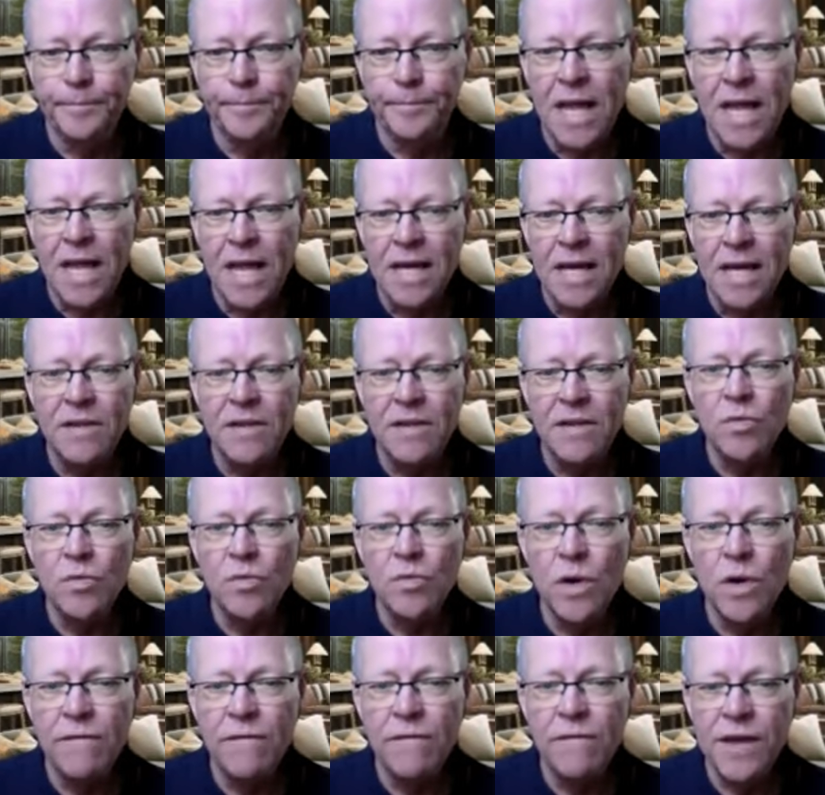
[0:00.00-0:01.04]
And it is
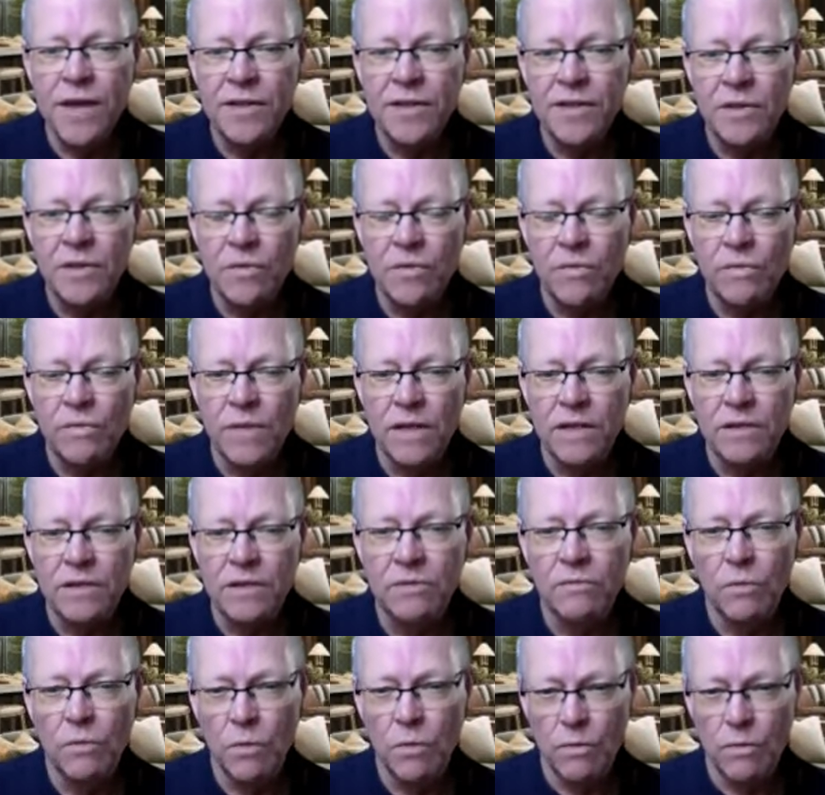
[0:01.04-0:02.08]
one of the things
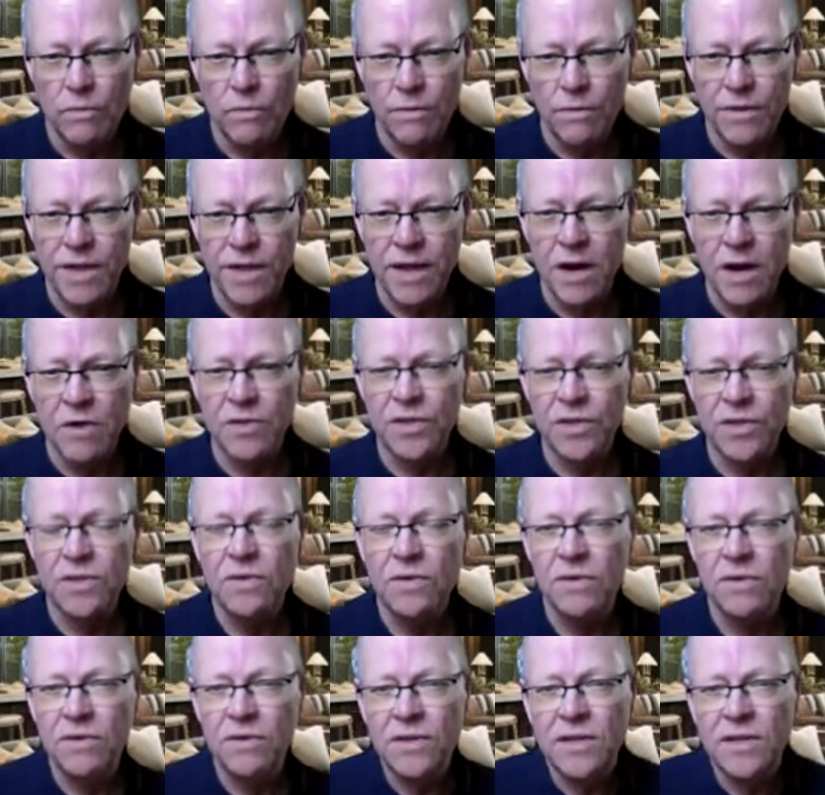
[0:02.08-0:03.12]
that our
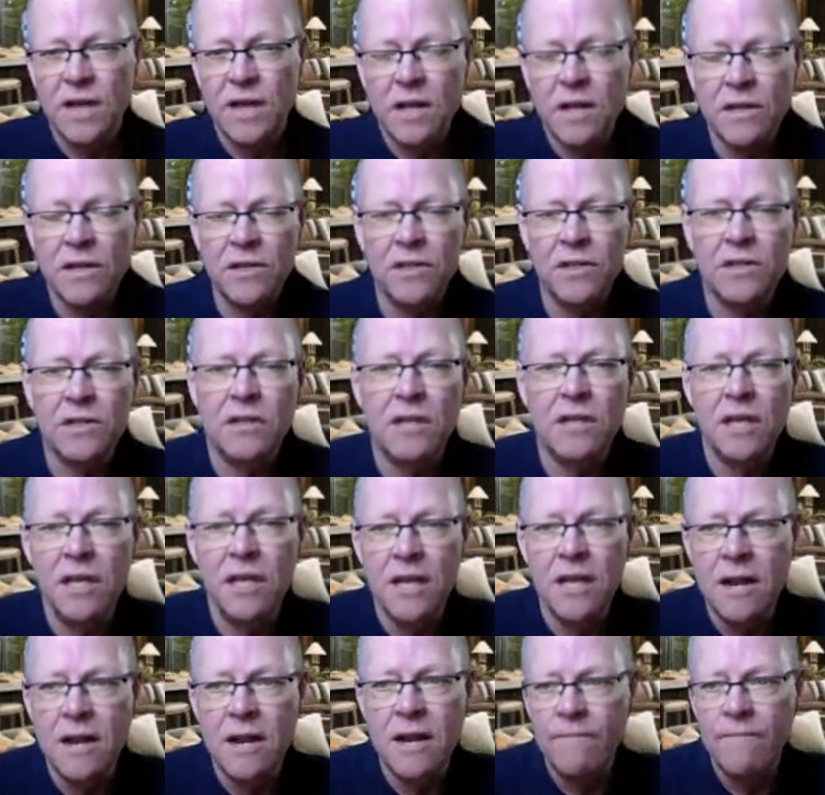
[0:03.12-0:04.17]
students tell us
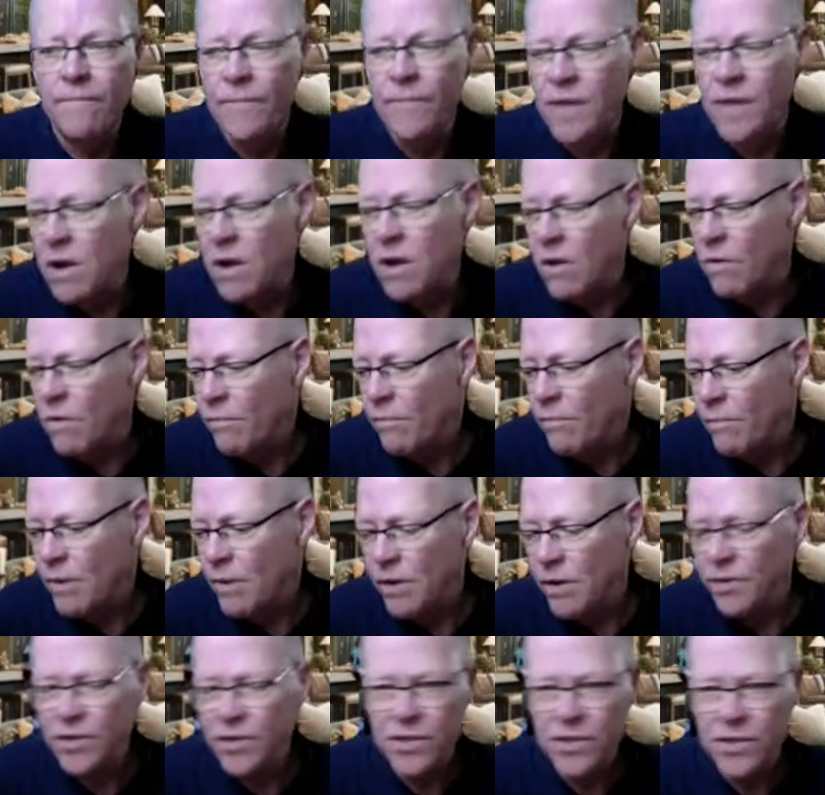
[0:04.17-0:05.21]
in
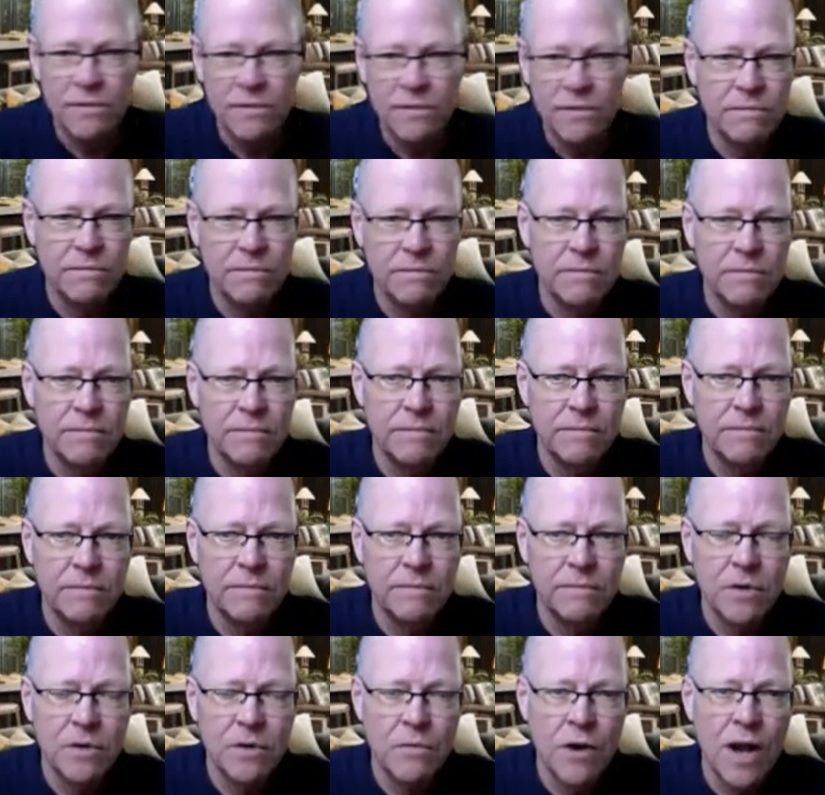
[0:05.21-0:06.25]

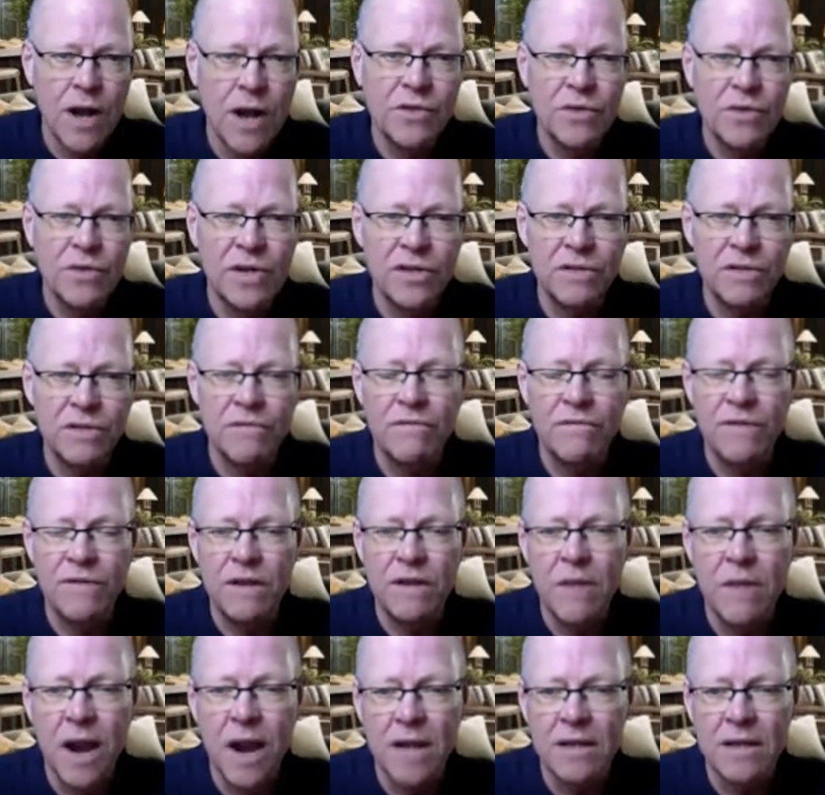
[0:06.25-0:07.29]
post-graduation
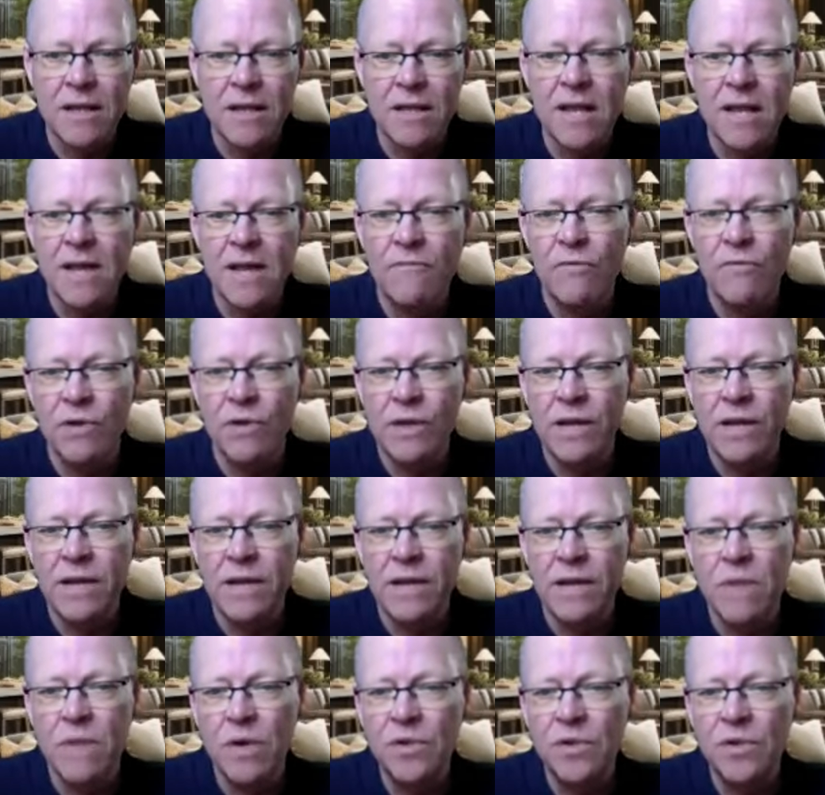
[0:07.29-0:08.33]
feedback that they
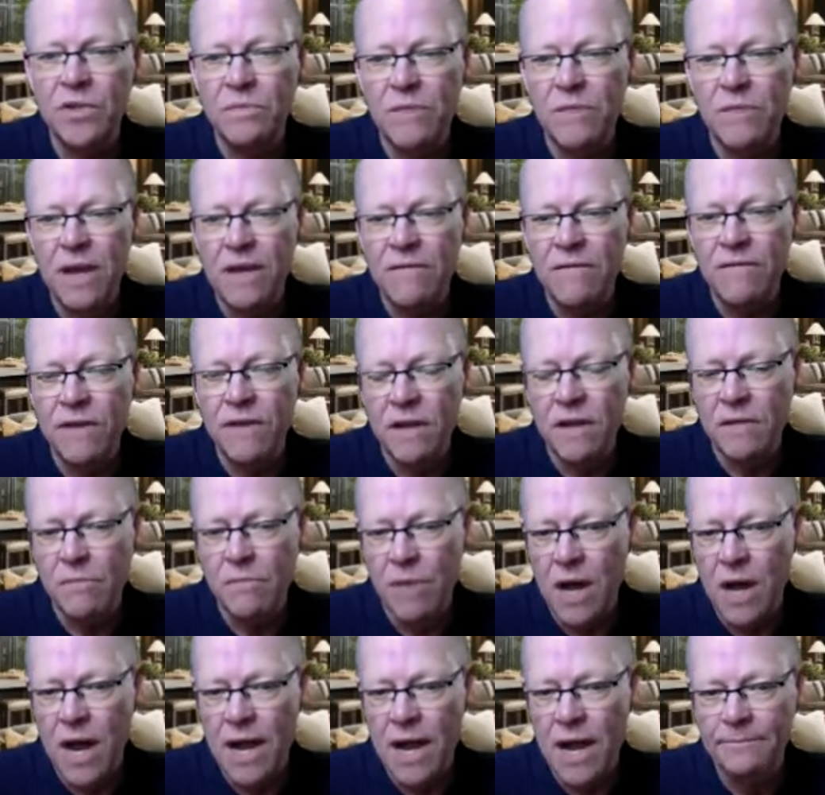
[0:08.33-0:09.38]
really most benefited
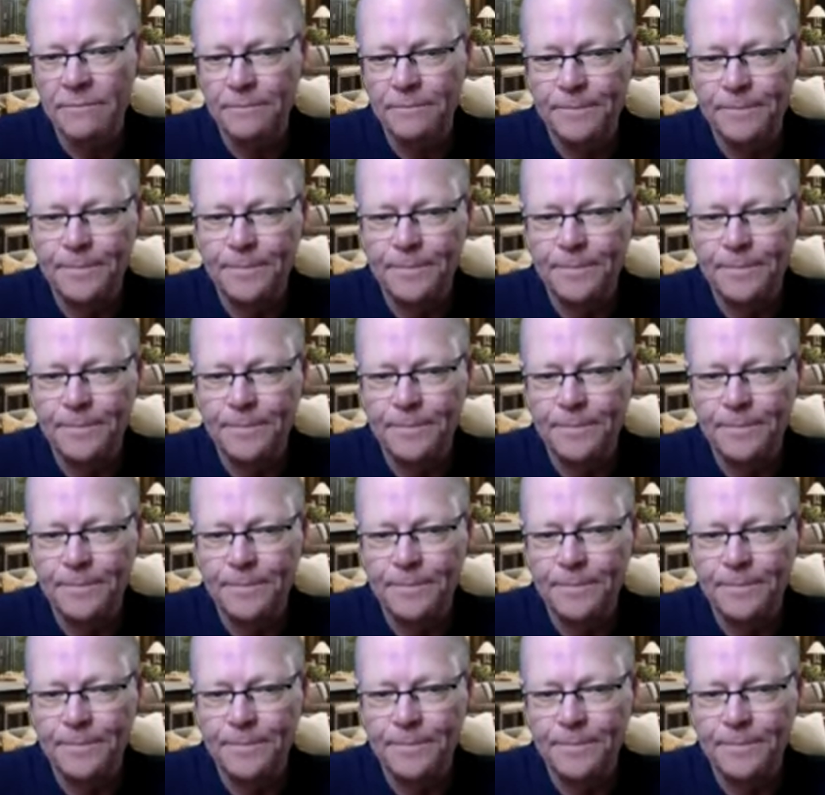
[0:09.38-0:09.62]
by.